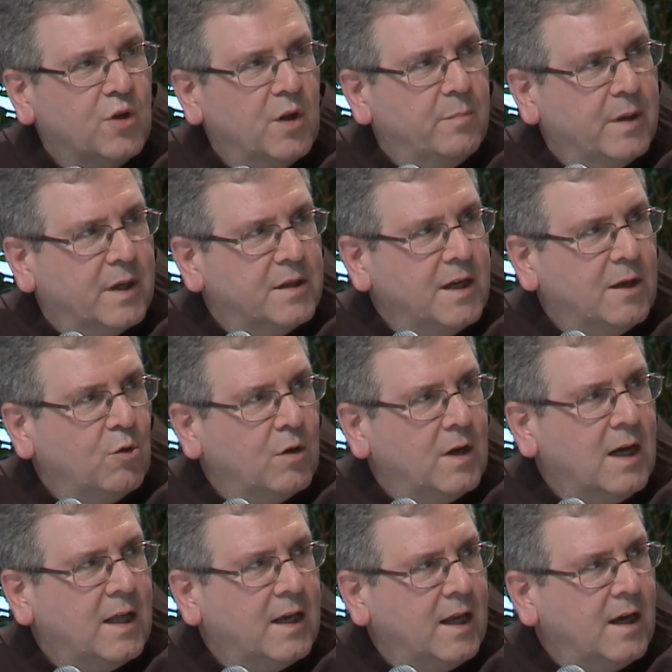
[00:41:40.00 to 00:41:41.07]
If we're
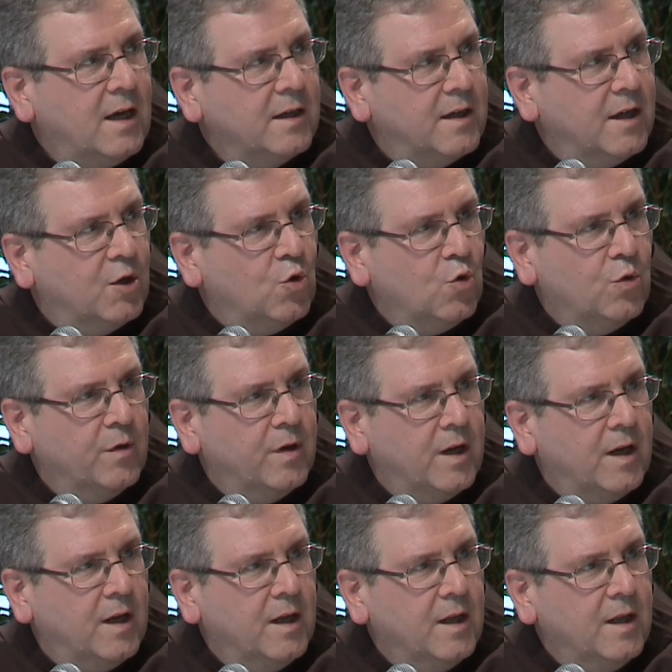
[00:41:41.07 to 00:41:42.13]
not afraid
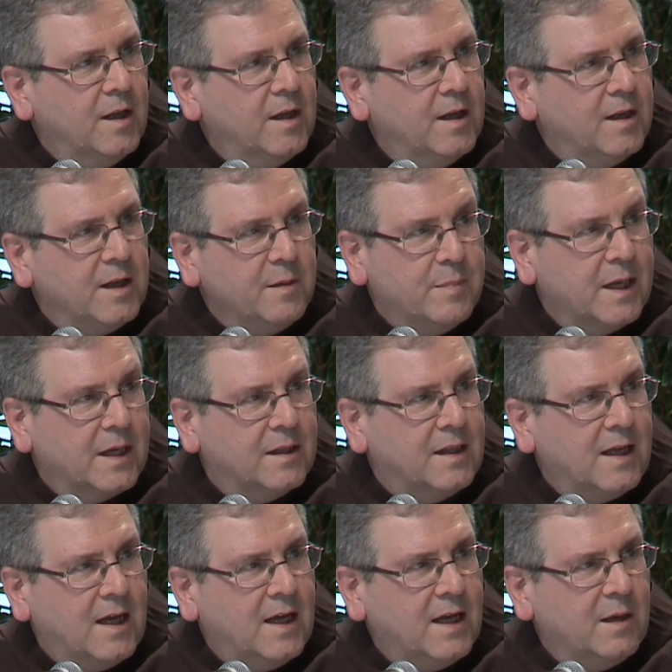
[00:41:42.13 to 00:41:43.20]
of one another
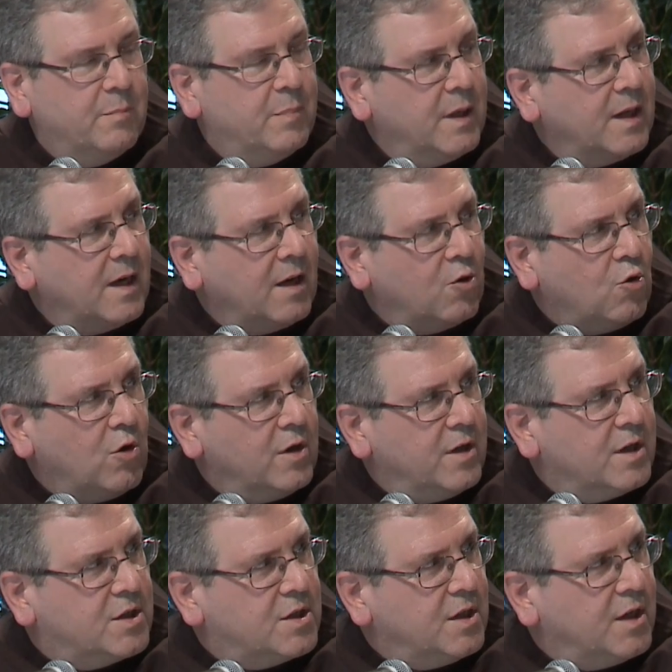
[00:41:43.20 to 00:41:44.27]
because of our
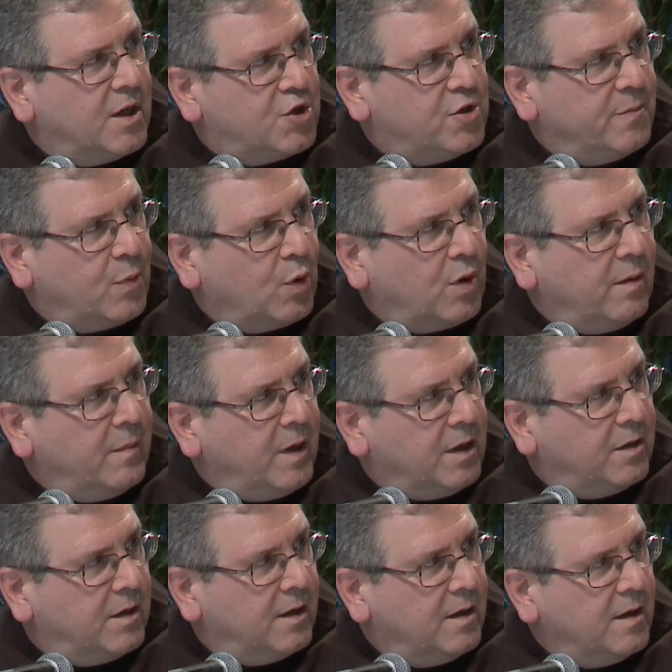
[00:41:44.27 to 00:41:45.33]
identity,
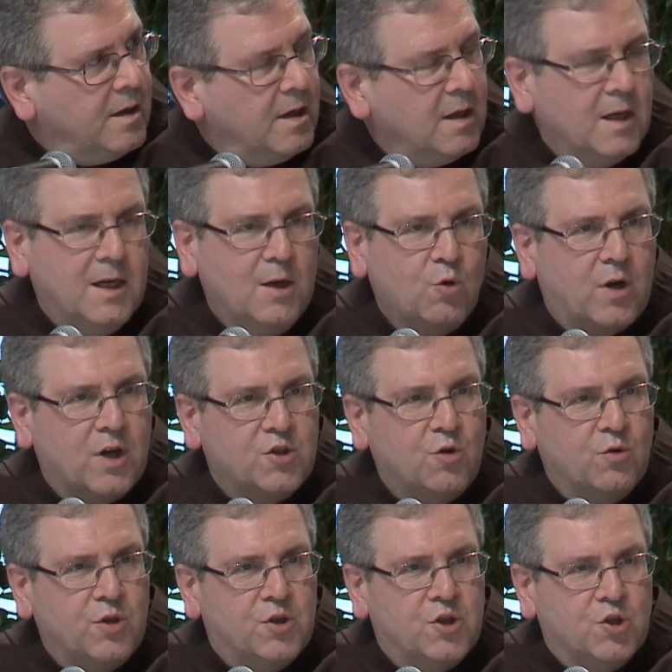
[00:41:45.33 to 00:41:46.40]
then we have the
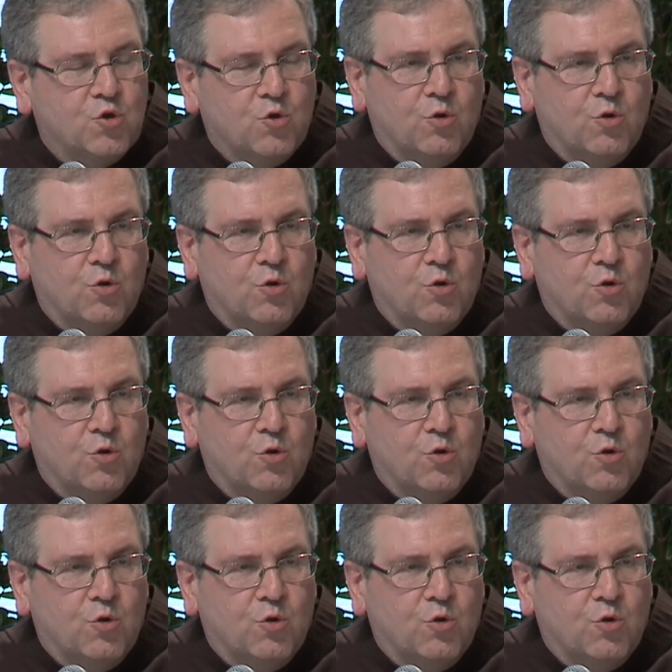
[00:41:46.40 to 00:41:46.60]
opportunity